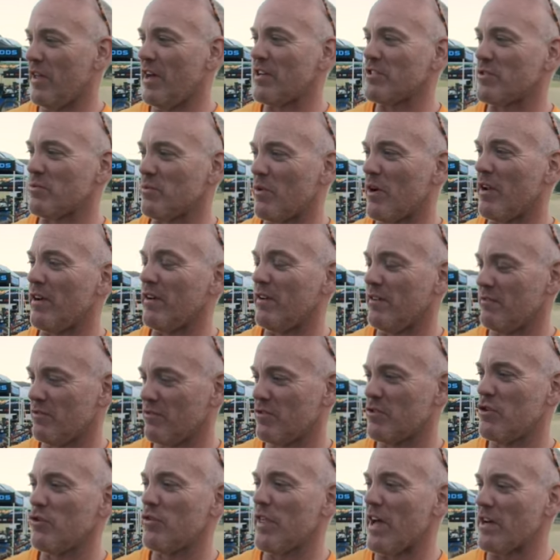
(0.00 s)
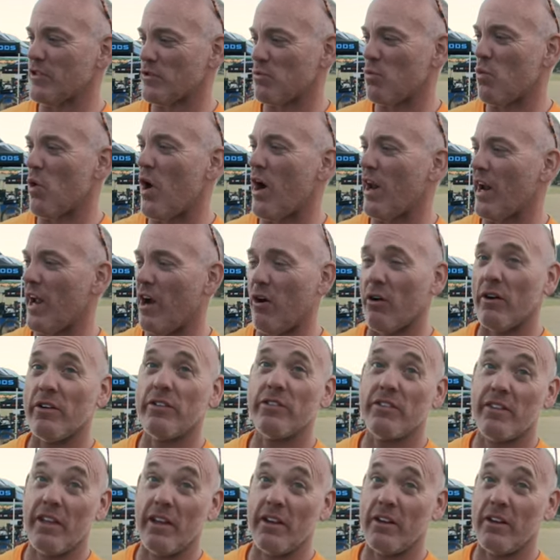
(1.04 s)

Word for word: 2 kilowatt hours. 2,000 watt hours.